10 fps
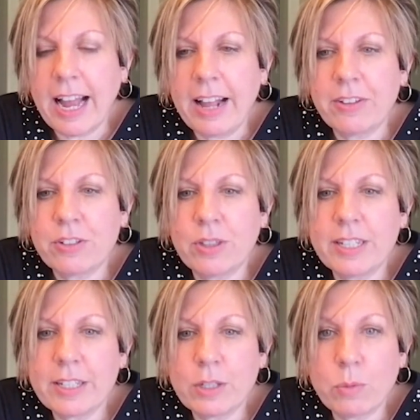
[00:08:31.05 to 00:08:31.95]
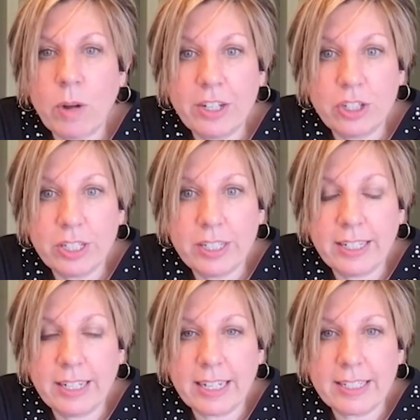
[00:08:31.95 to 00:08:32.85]
and so this is why she
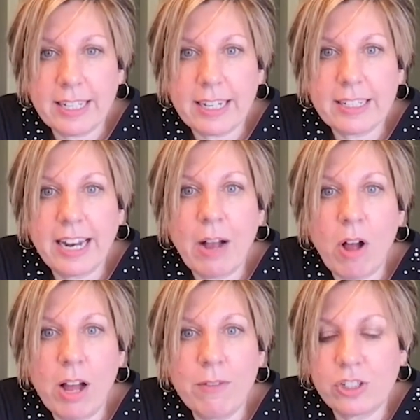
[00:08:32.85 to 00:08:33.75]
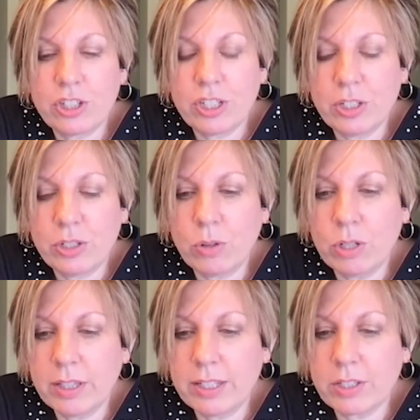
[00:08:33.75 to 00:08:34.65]
didn't like sex and how awful is it
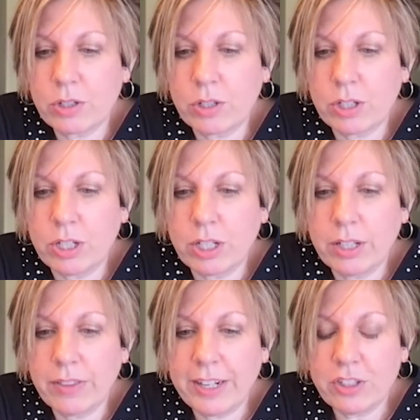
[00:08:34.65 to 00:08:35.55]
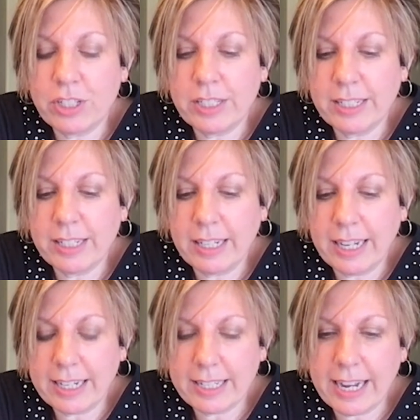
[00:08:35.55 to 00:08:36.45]
that she told this girl that she
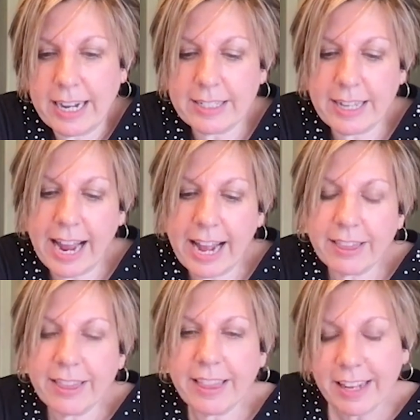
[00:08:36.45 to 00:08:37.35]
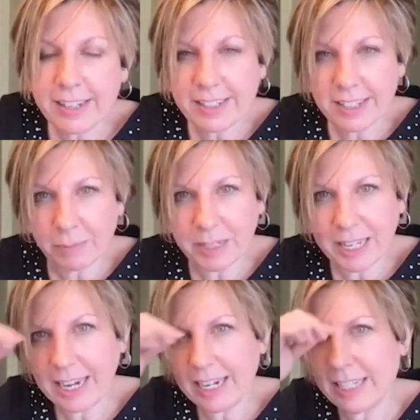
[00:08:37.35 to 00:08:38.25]
didn't like sex. And then Tim
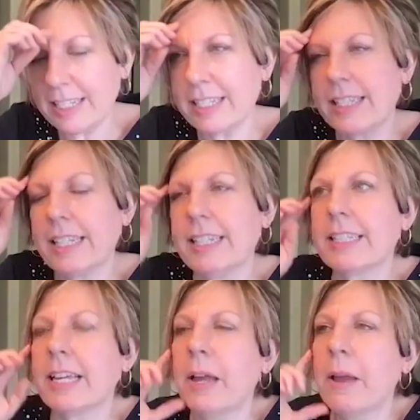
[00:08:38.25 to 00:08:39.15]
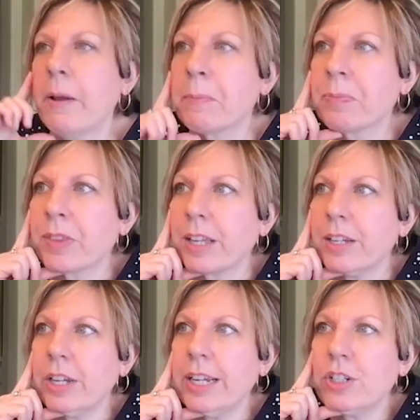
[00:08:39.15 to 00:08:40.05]
LaHaye says this.
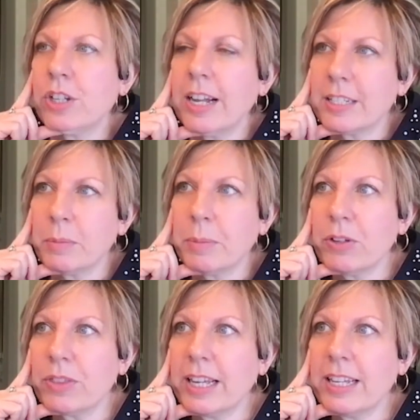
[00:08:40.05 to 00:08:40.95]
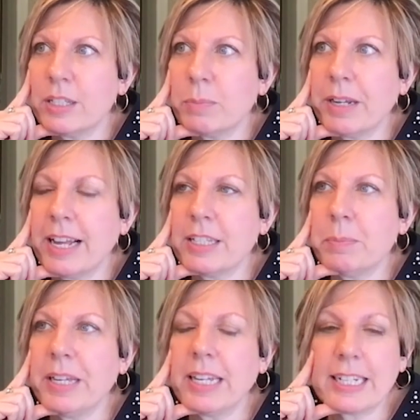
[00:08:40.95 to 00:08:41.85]
He talks about the husband as
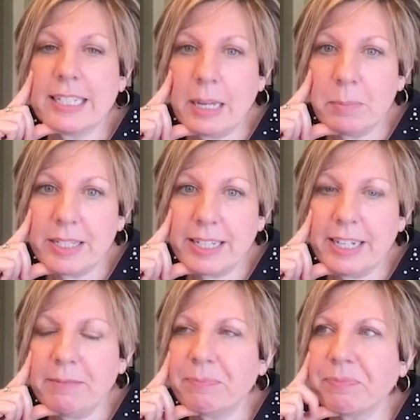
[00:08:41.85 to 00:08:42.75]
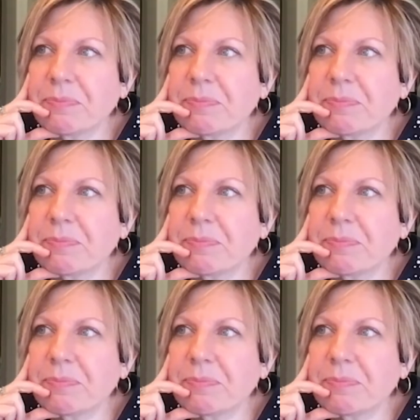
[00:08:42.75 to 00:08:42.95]
being clumsy